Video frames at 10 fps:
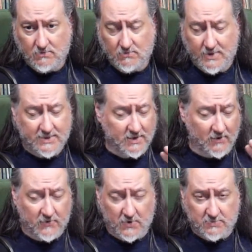It's not
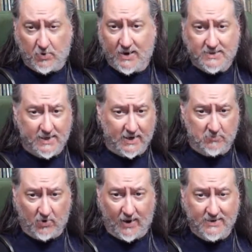first prize, second
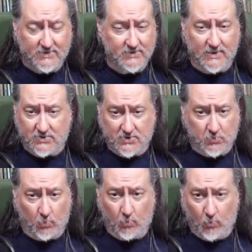prize. It's just
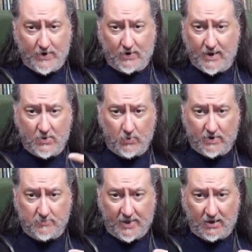winner A, winner B.